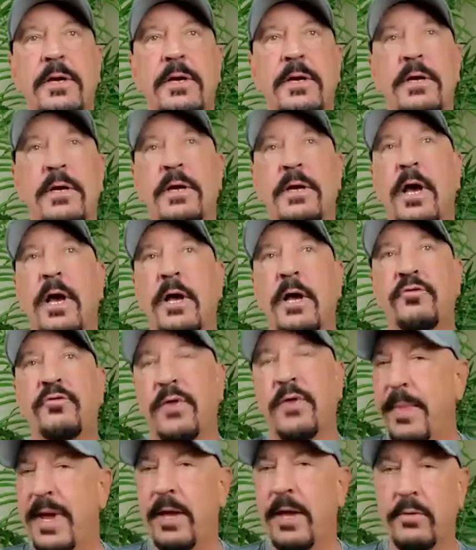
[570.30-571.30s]
a direct
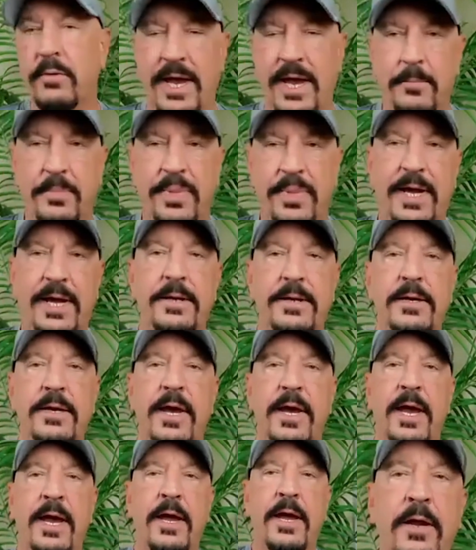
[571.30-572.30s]
mail campaign.
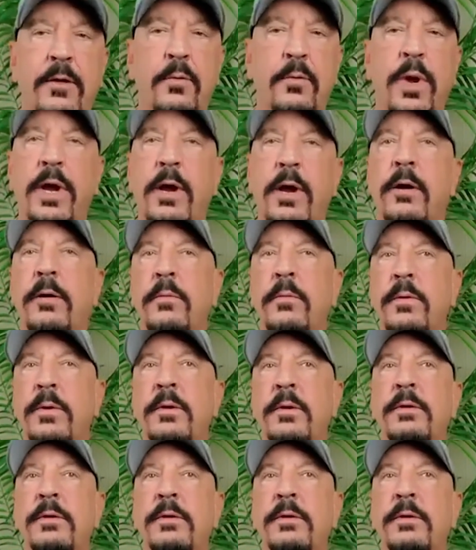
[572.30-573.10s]
And we are